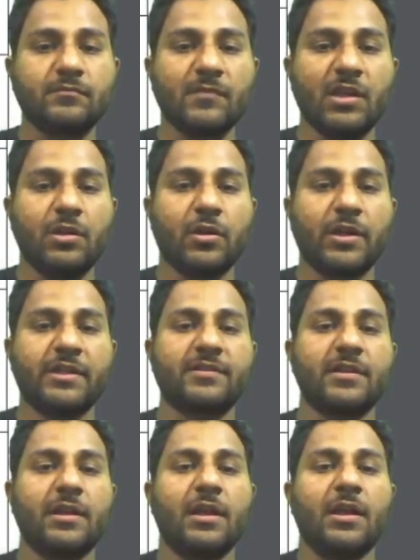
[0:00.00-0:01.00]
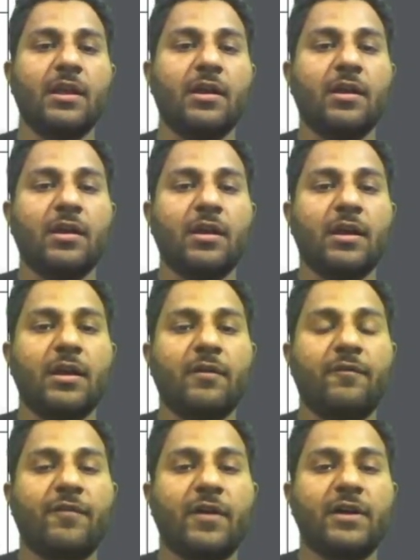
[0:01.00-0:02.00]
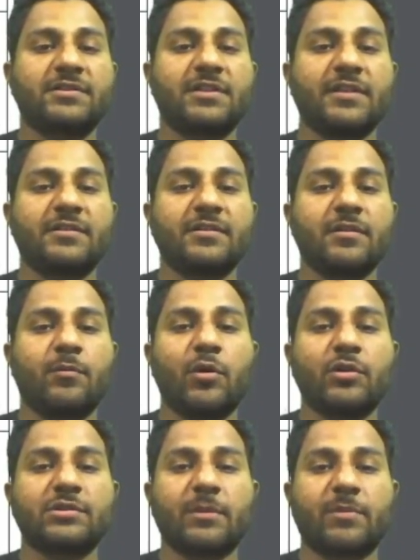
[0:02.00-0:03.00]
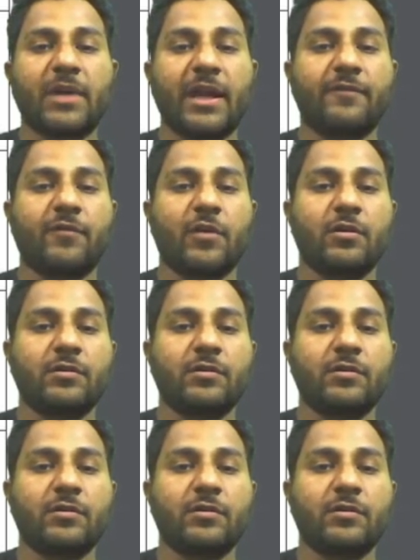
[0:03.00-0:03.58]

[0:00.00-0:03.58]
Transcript: Look at this. First is post applied for.